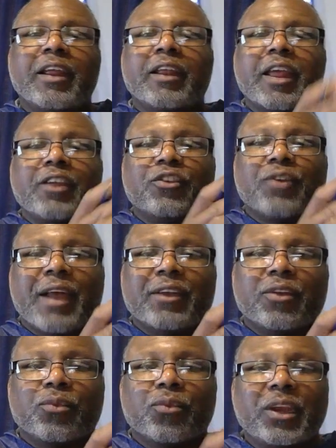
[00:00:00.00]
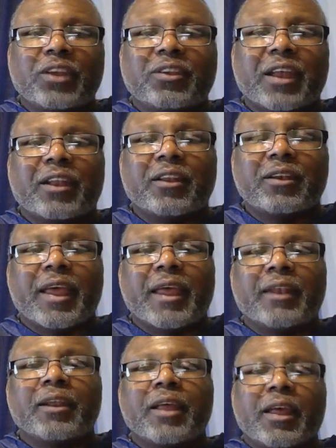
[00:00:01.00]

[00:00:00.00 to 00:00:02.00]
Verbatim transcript: and they tried to resell a debt